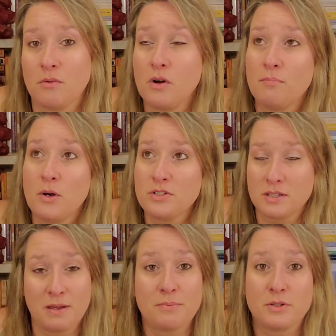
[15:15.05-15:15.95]
well, most of
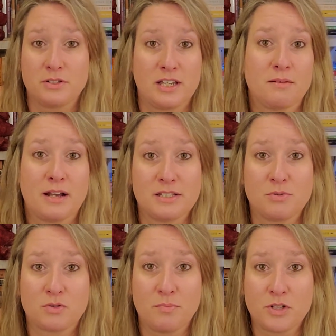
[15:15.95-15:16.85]
the people you see on my
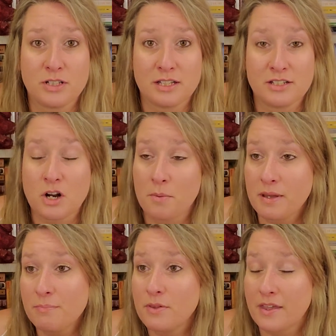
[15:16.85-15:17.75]
subscription list are
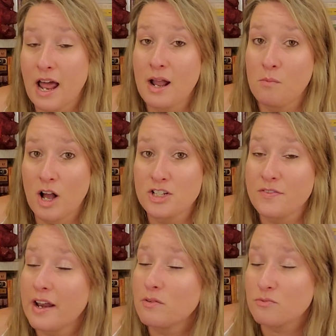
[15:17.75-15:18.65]
people that I watch and
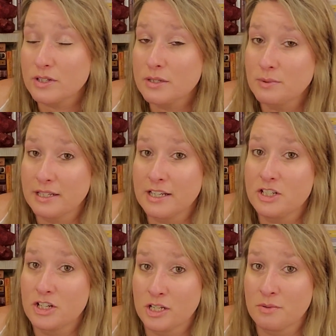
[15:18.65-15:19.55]
that I really, really
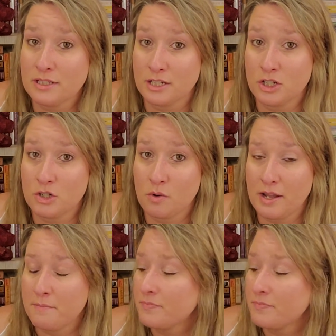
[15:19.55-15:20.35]
genuinely enjoy.